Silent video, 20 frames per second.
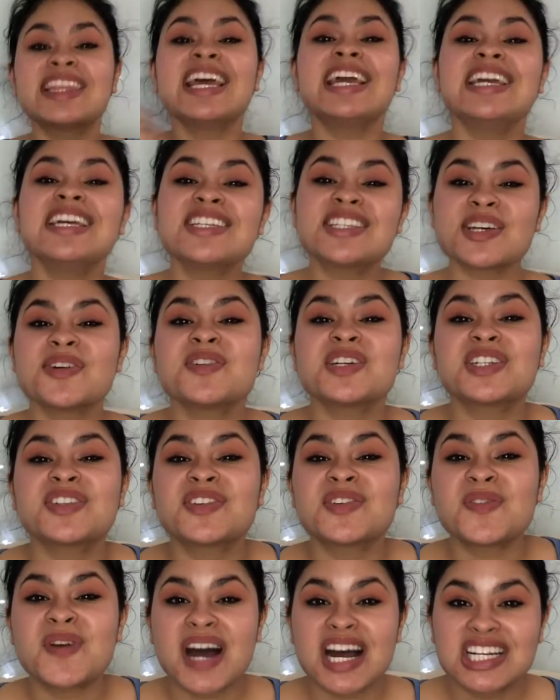Thank you so much
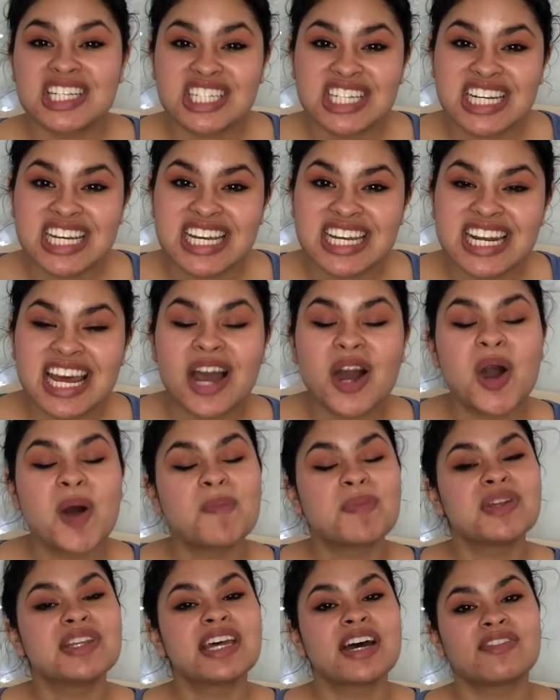for watching. I
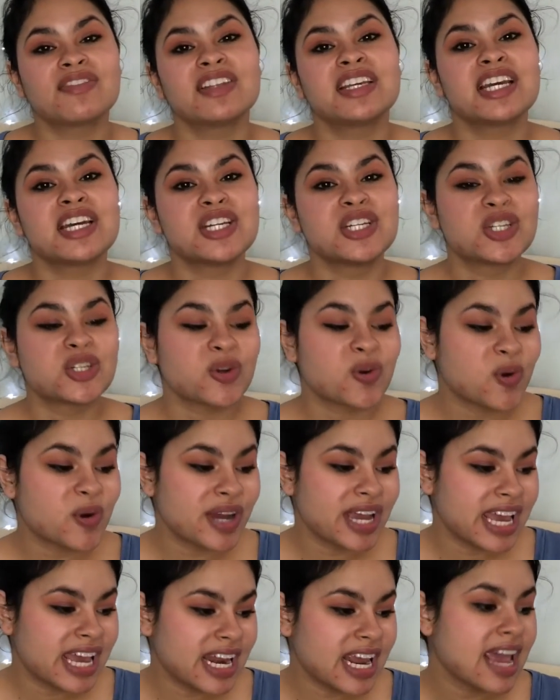hope you definitely
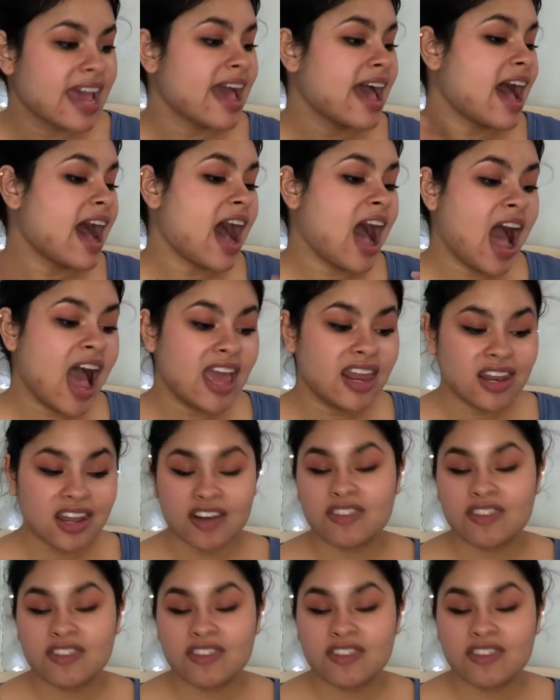enjoyed. I